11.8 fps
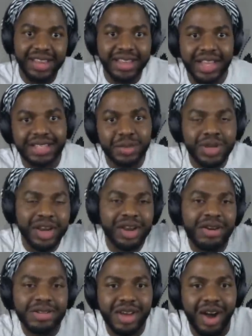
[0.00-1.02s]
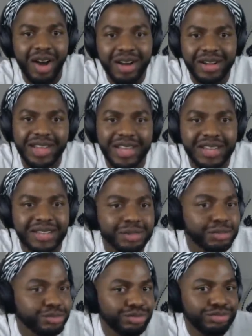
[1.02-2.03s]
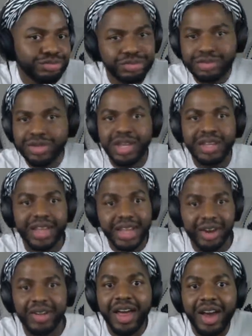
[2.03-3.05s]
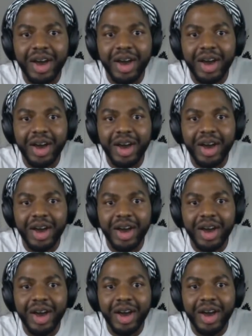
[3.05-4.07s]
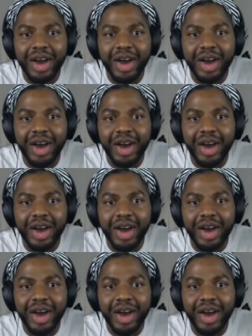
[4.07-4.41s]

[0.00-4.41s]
Like that's what curls are. They curl up and they shrink.